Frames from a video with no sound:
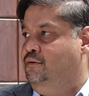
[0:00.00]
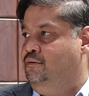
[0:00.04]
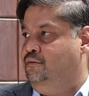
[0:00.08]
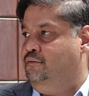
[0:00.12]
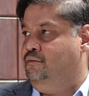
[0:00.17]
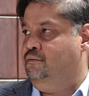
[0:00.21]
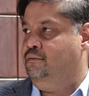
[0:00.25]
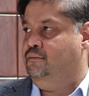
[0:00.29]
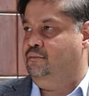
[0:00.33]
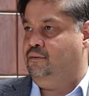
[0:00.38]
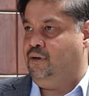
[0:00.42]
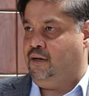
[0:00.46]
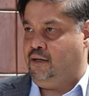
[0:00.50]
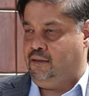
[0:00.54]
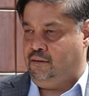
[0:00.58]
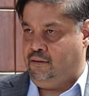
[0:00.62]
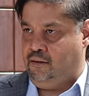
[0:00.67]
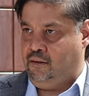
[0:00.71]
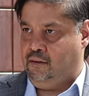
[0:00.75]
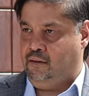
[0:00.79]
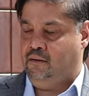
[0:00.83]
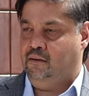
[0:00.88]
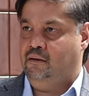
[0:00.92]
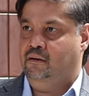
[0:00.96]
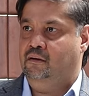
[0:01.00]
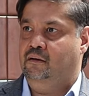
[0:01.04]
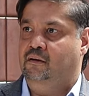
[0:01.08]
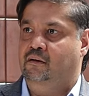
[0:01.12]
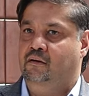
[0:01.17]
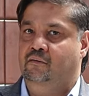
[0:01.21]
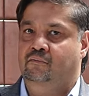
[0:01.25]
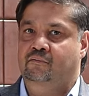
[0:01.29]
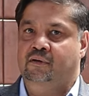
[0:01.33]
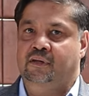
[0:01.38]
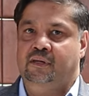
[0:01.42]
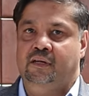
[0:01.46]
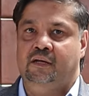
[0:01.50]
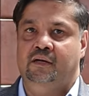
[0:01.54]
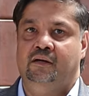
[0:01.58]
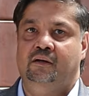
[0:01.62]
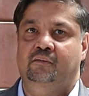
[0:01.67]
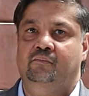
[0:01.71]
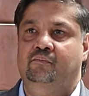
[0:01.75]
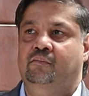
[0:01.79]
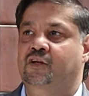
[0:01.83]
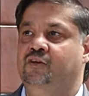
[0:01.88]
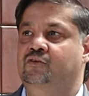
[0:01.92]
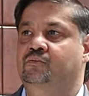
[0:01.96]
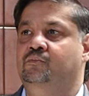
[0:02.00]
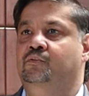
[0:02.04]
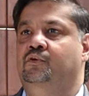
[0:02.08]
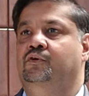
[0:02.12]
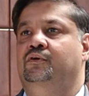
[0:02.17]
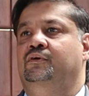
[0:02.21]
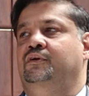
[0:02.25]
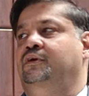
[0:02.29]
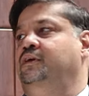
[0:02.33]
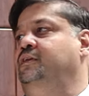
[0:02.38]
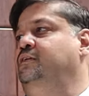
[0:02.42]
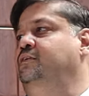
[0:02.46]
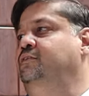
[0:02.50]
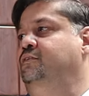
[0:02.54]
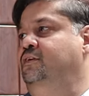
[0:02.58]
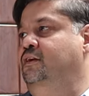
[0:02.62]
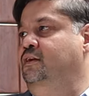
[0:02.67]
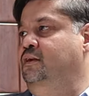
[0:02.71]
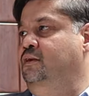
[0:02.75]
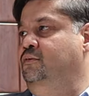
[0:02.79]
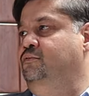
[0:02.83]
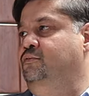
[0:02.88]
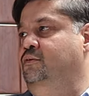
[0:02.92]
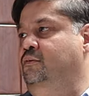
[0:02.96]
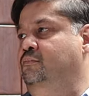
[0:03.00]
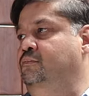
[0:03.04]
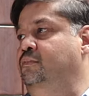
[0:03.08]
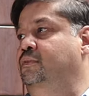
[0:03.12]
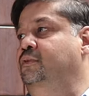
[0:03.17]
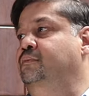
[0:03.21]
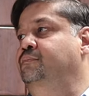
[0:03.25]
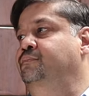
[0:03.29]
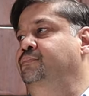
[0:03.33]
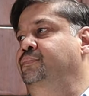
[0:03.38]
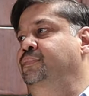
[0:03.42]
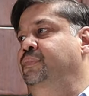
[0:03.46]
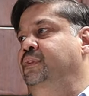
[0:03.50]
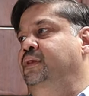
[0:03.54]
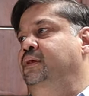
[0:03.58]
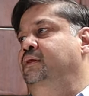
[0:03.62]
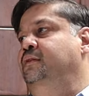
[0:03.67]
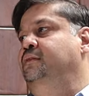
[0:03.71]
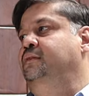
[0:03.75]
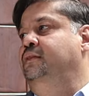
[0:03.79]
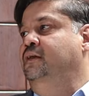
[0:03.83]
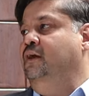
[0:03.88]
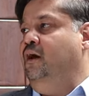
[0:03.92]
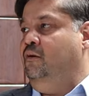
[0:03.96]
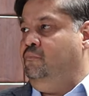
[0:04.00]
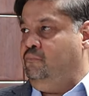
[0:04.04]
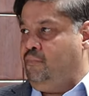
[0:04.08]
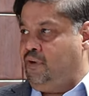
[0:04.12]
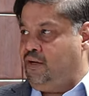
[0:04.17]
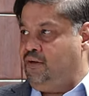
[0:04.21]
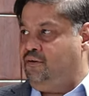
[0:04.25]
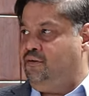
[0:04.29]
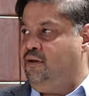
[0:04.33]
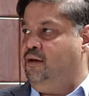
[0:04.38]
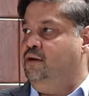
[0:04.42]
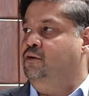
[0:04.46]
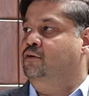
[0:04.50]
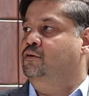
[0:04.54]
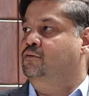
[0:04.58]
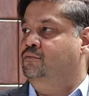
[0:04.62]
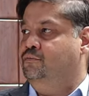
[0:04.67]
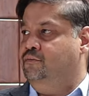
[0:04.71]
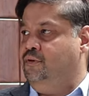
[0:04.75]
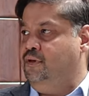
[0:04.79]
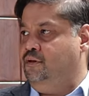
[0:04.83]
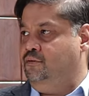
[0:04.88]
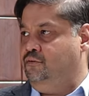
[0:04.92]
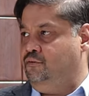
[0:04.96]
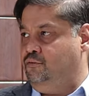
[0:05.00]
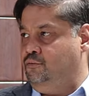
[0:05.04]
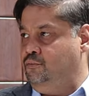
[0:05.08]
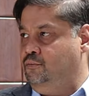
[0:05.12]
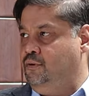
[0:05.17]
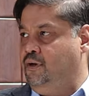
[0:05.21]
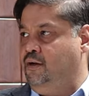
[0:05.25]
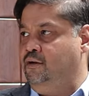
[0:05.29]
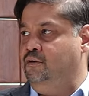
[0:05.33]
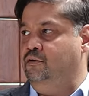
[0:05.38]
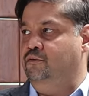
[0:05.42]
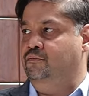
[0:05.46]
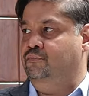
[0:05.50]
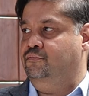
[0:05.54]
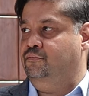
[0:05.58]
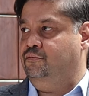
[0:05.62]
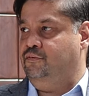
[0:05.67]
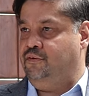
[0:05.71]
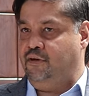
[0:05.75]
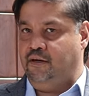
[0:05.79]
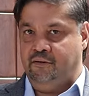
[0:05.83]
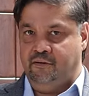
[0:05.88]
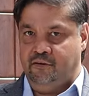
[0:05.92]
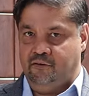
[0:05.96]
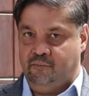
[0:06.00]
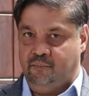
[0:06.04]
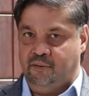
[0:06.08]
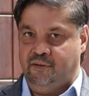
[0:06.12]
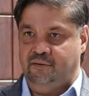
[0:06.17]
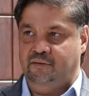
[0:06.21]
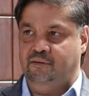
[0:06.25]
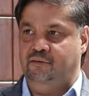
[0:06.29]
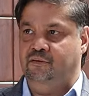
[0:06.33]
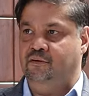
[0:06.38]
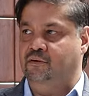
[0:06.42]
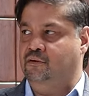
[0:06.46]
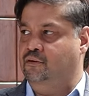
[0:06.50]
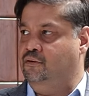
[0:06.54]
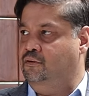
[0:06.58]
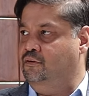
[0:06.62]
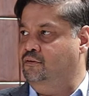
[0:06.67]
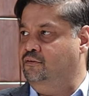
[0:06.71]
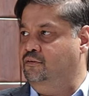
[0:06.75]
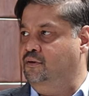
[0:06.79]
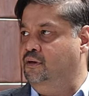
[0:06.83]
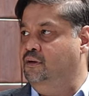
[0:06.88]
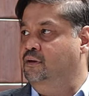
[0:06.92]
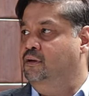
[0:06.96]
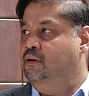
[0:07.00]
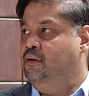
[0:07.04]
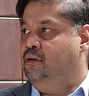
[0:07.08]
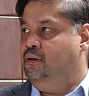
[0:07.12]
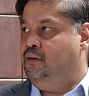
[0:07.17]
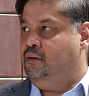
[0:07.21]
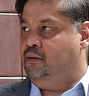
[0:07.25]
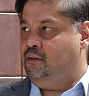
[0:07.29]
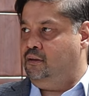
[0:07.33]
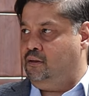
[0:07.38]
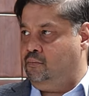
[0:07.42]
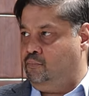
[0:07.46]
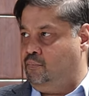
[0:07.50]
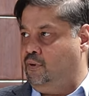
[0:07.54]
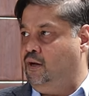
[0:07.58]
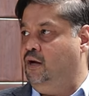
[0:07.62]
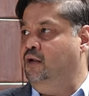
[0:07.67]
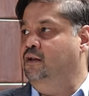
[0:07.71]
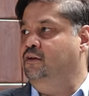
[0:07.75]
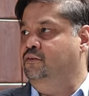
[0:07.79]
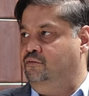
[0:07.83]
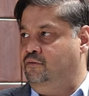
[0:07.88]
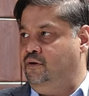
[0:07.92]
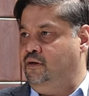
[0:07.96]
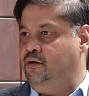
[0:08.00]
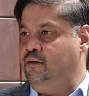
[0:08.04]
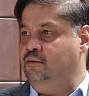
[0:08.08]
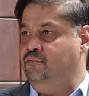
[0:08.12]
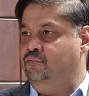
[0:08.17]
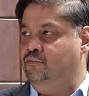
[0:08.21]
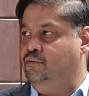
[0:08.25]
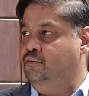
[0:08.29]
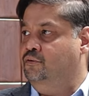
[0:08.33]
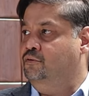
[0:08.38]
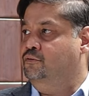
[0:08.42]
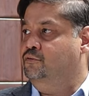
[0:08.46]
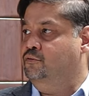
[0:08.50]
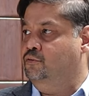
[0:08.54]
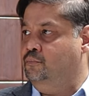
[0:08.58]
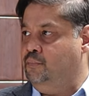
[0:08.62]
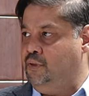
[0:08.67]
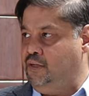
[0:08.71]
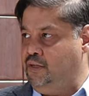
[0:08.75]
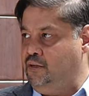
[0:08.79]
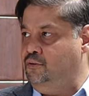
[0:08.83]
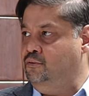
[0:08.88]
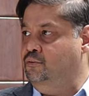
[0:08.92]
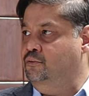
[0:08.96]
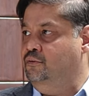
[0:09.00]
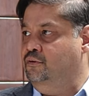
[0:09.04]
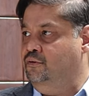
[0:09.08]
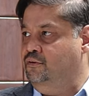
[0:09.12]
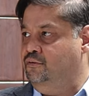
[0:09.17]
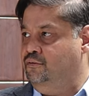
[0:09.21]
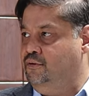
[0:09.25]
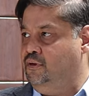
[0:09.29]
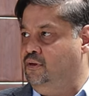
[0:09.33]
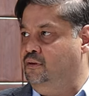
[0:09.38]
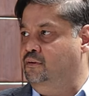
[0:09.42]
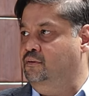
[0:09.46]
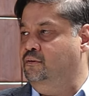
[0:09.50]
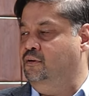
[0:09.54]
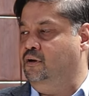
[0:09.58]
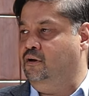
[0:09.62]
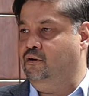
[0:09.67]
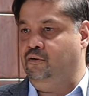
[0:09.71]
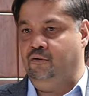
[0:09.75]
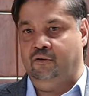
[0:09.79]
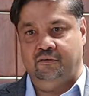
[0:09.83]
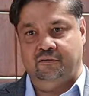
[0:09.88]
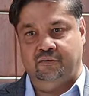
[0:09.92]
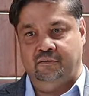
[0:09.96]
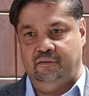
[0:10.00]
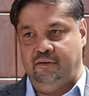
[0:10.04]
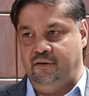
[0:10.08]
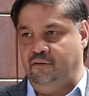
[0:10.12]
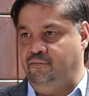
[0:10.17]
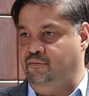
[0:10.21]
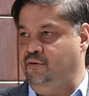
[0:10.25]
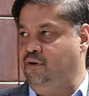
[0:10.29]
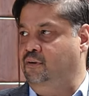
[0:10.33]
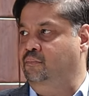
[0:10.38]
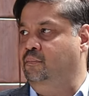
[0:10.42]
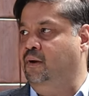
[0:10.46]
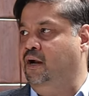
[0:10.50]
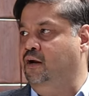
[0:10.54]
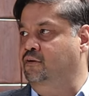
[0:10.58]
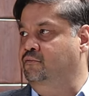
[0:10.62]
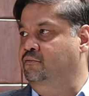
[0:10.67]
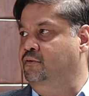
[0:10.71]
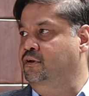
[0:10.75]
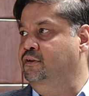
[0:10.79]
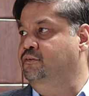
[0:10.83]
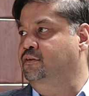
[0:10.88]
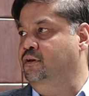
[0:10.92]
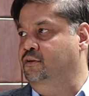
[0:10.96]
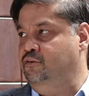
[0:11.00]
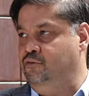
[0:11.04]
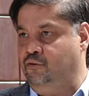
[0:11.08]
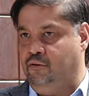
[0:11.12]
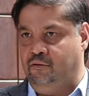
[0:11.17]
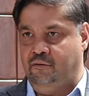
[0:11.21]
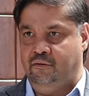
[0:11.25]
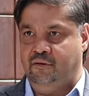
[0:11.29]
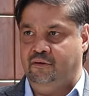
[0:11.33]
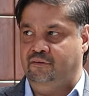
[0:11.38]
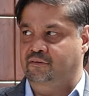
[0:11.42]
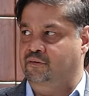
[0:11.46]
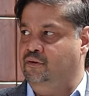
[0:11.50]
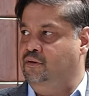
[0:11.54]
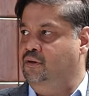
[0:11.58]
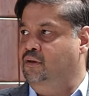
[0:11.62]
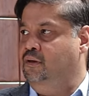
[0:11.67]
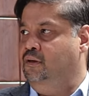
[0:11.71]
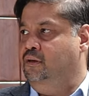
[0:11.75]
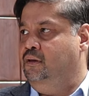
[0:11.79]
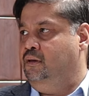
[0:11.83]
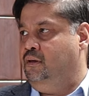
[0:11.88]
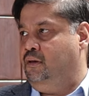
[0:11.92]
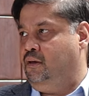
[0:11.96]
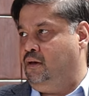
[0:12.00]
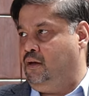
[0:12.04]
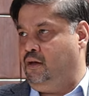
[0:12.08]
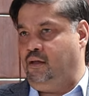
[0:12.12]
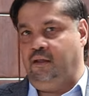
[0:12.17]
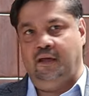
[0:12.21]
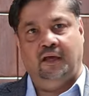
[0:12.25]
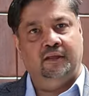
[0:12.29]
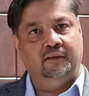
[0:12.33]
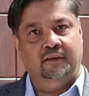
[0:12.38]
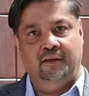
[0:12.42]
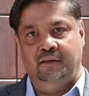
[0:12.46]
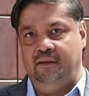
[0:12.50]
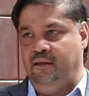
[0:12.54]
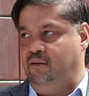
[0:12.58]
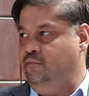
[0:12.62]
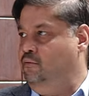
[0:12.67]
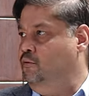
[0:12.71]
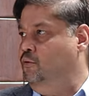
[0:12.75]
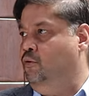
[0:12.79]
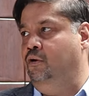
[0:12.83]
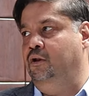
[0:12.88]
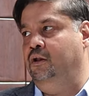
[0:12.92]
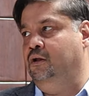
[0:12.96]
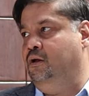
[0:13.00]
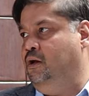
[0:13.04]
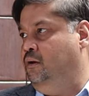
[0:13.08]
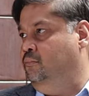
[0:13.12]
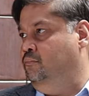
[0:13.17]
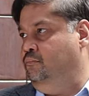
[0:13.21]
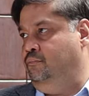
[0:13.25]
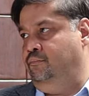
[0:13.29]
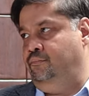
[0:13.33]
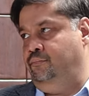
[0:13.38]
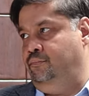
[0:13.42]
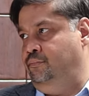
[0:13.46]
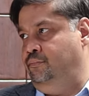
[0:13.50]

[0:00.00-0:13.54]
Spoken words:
So I think we need much more initiatives from the government side of things to kind of send this message across that Nepal is ready for so many tourists and across different bandwidths and genres. I think they will all come.